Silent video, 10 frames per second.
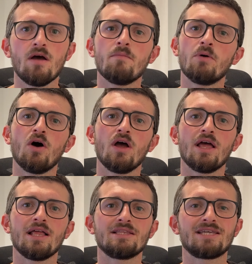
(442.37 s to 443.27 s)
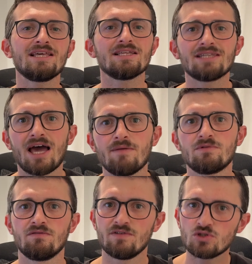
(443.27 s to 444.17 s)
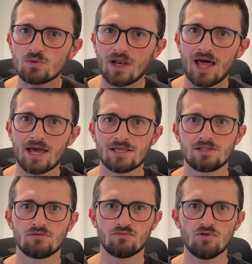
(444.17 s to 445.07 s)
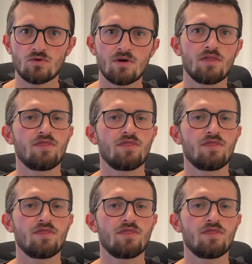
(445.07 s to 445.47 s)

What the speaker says: but take the time to visualize the route.